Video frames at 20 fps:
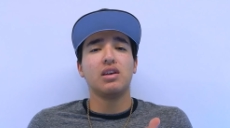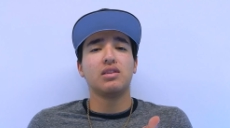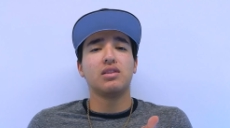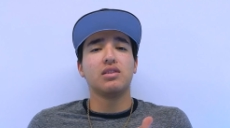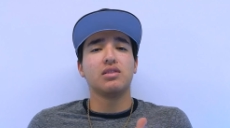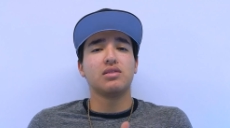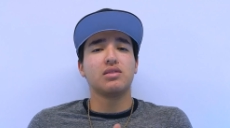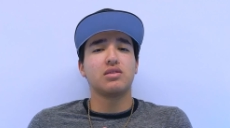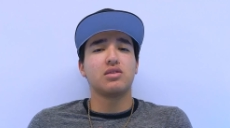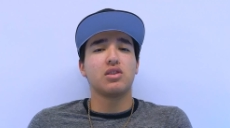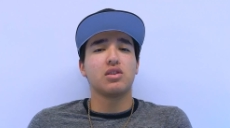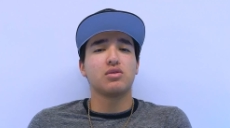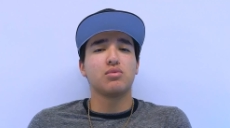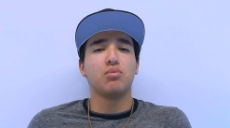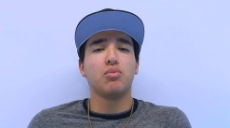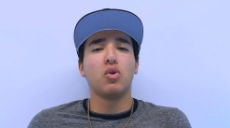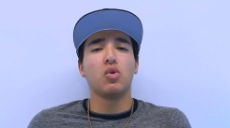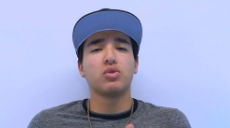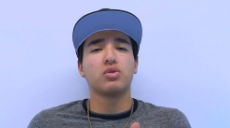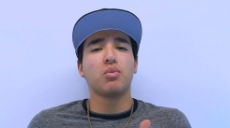there's just
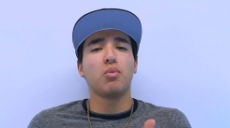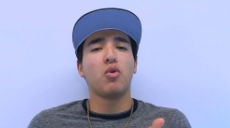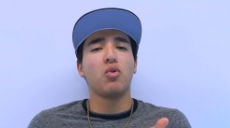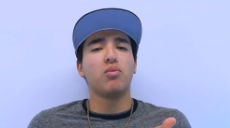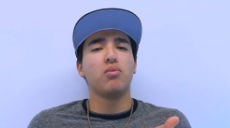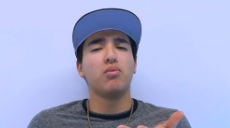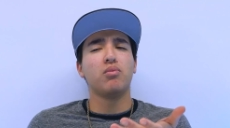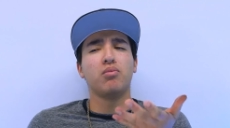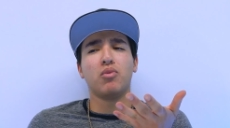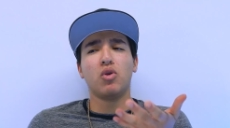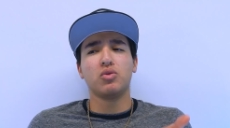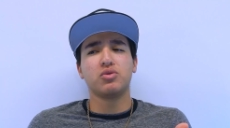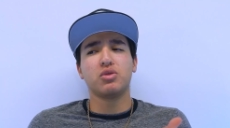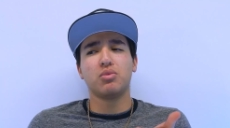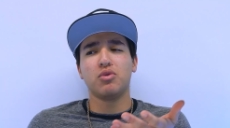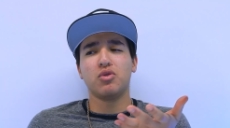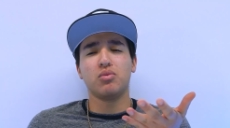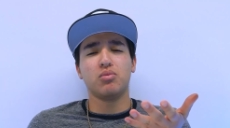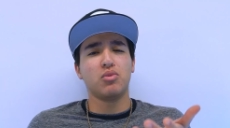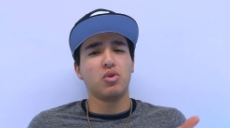multiple
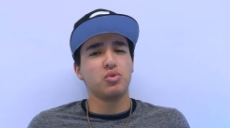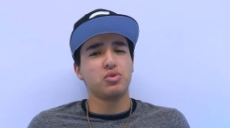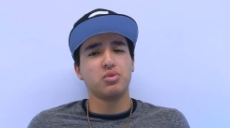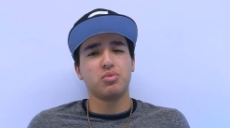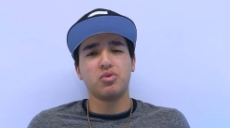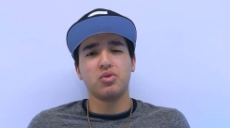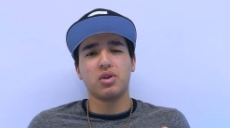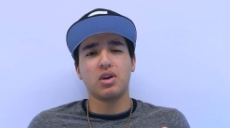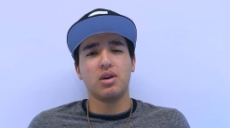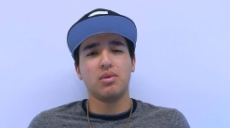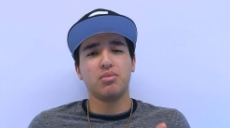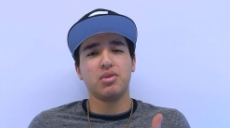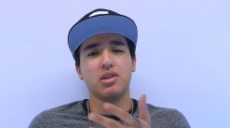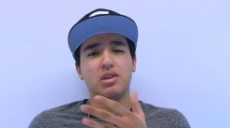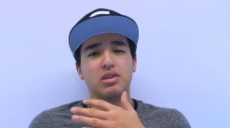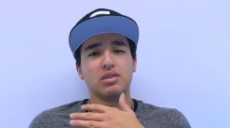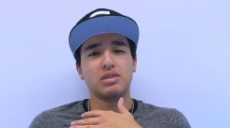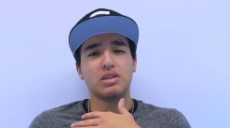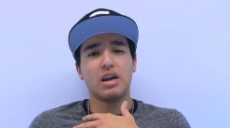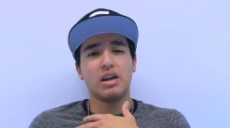multiple multiple
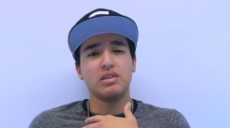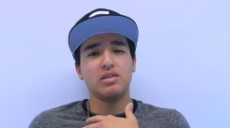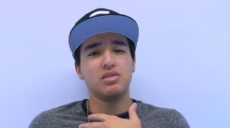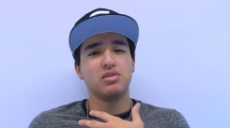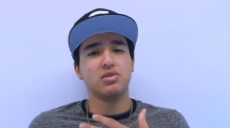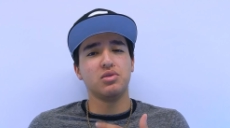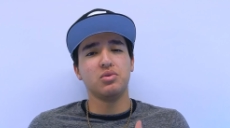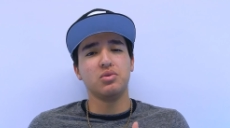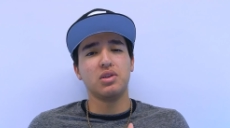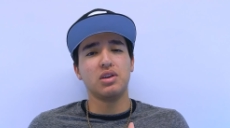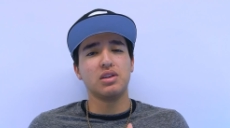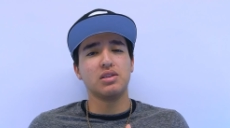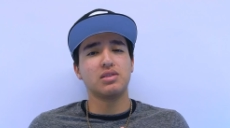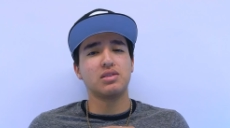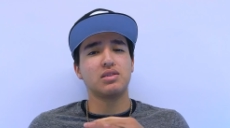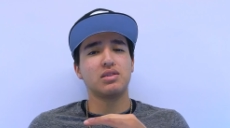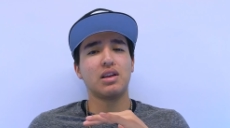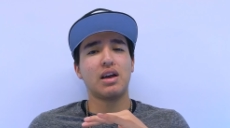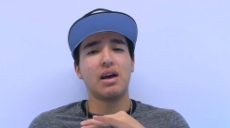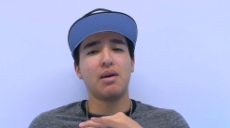companies that do
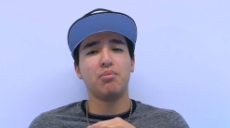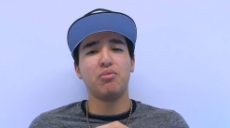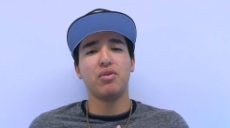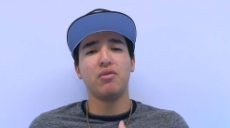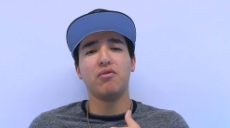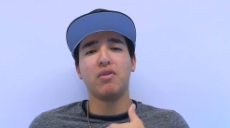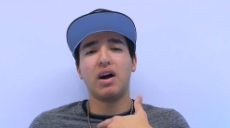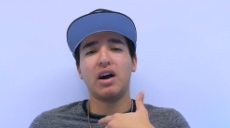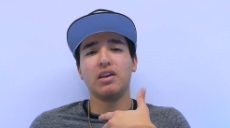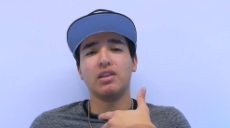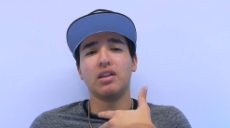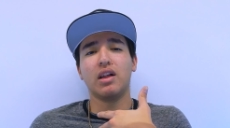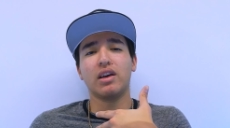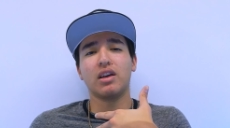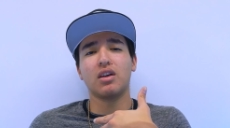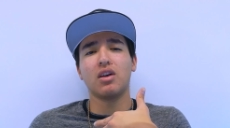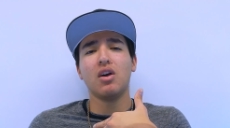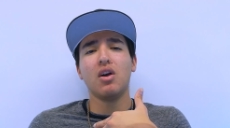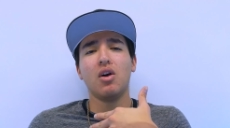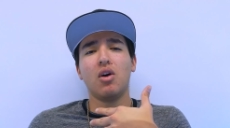this that provide
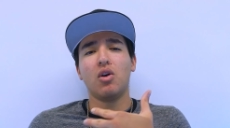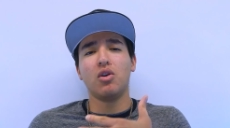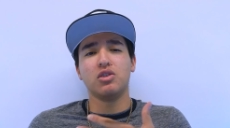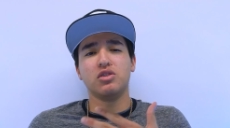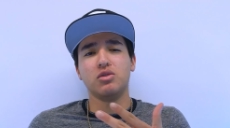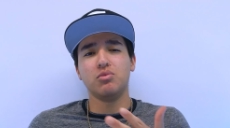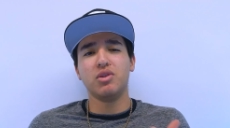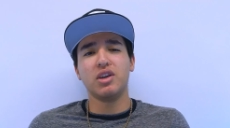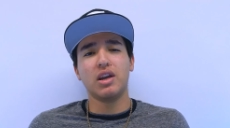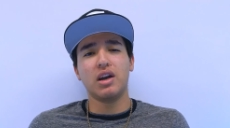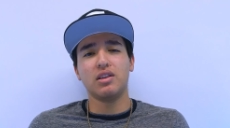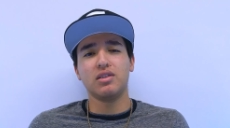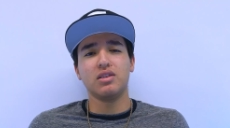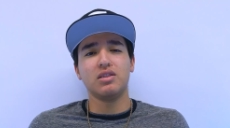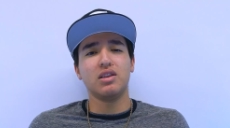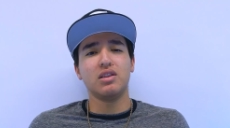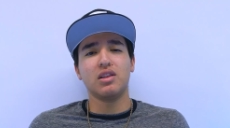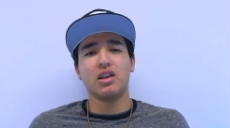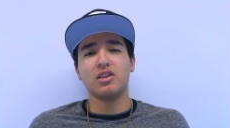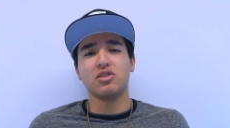like RGB
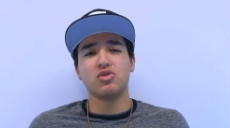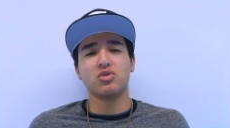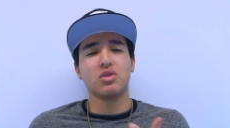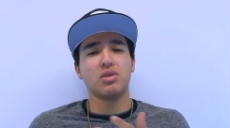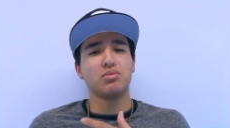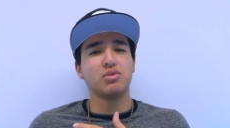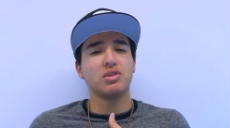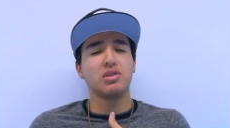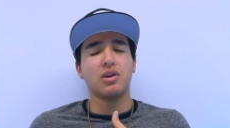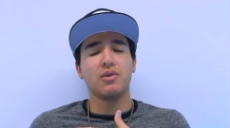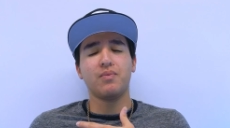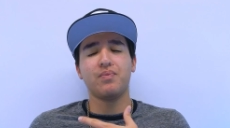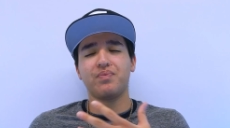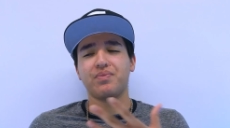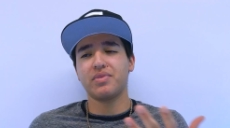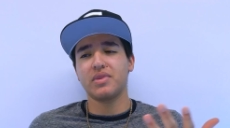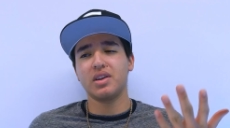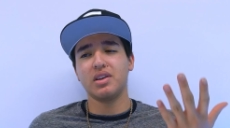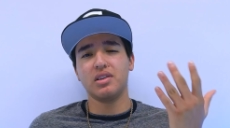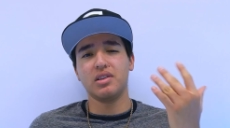LED light strips so
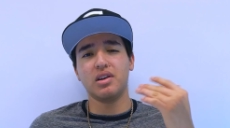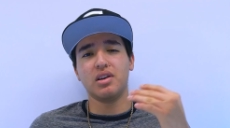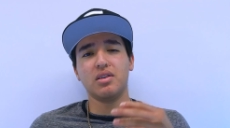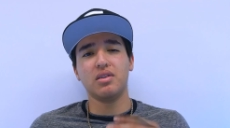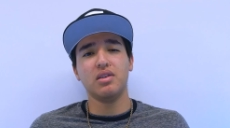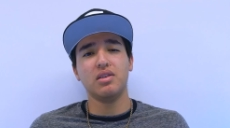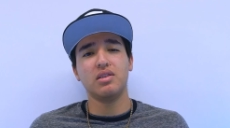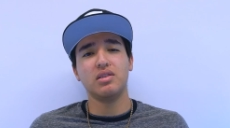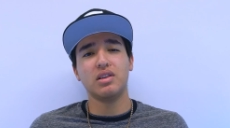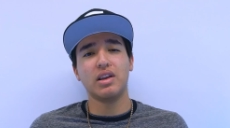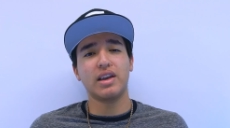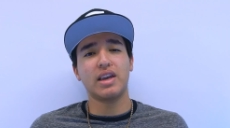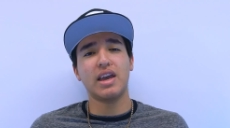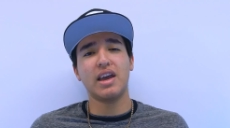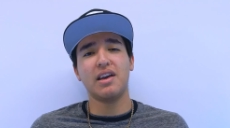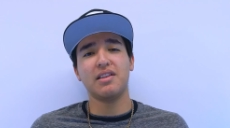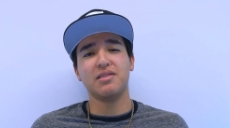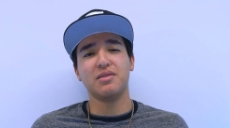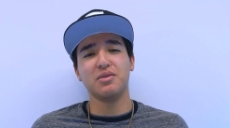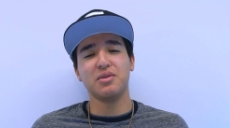you know they
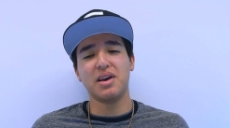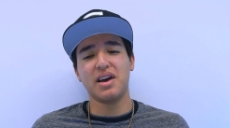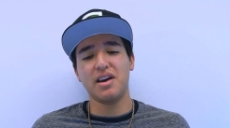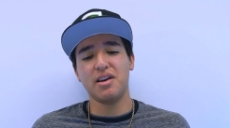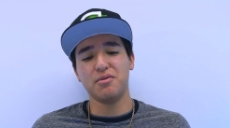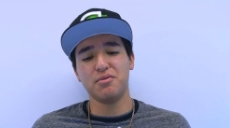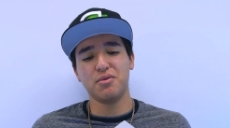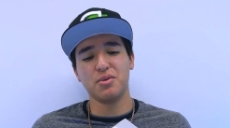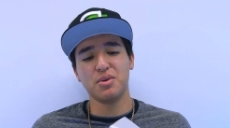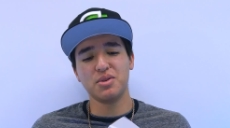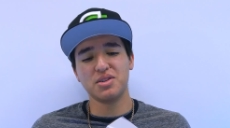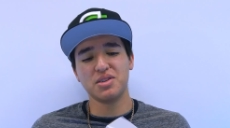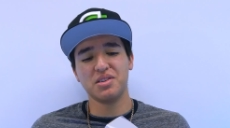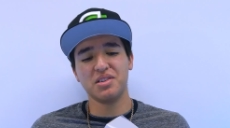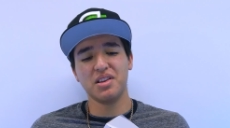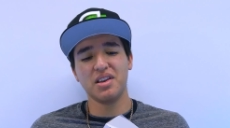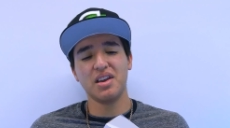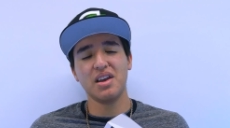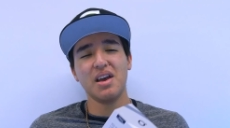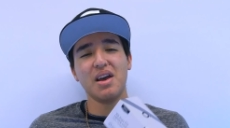can't do that
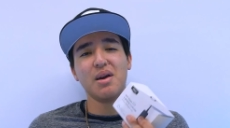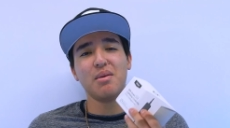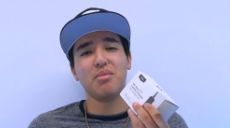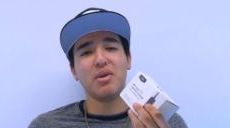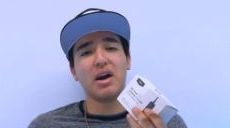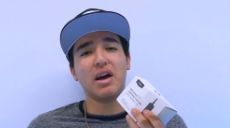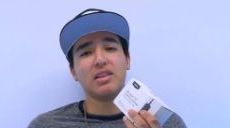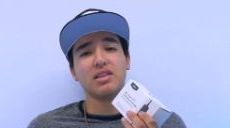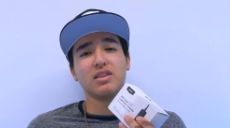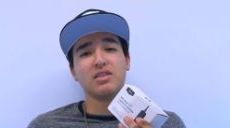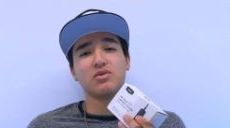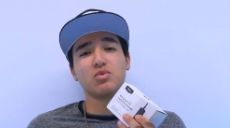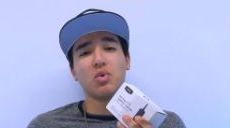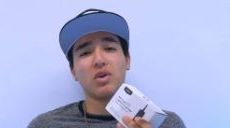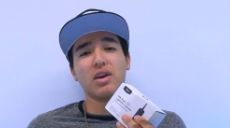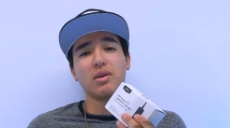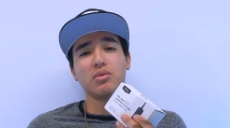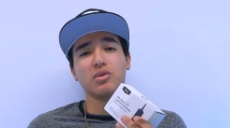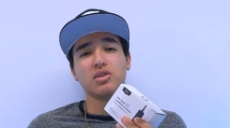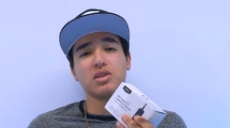unfortunately but at least
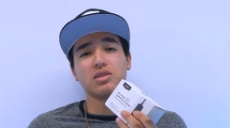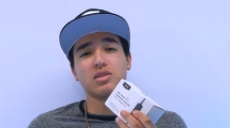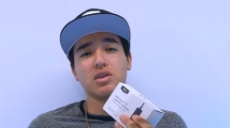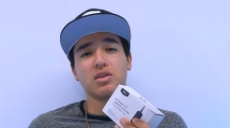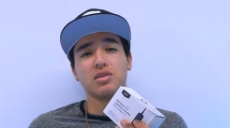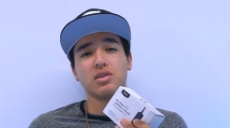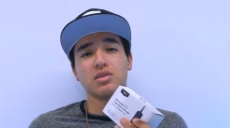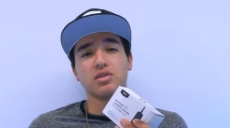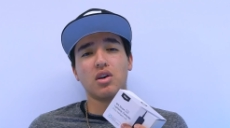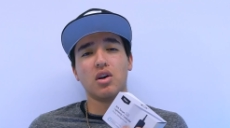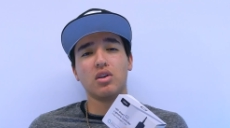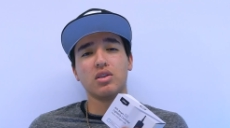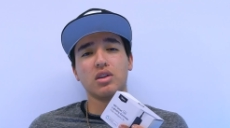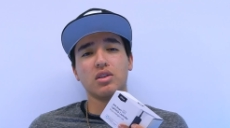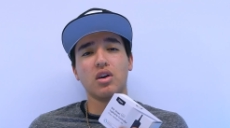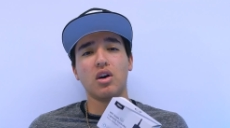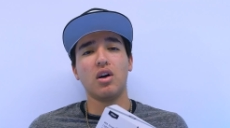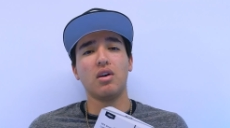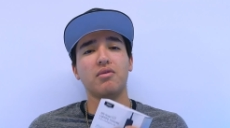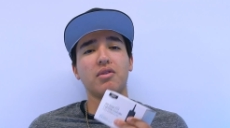we're able to turn this on
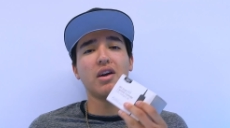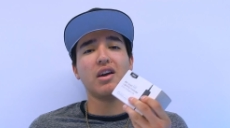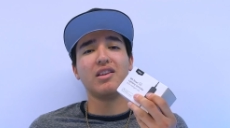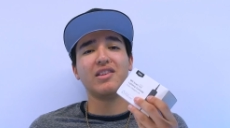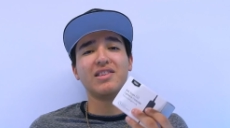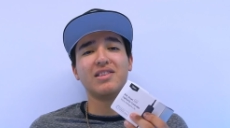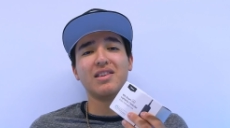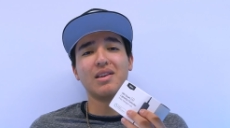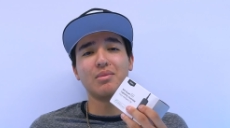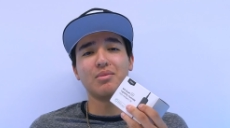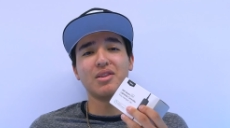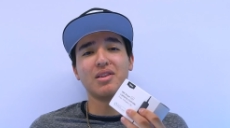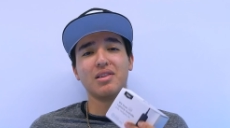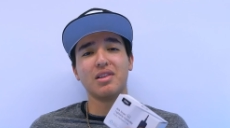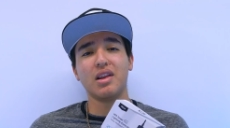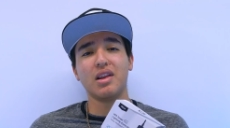and off and dim the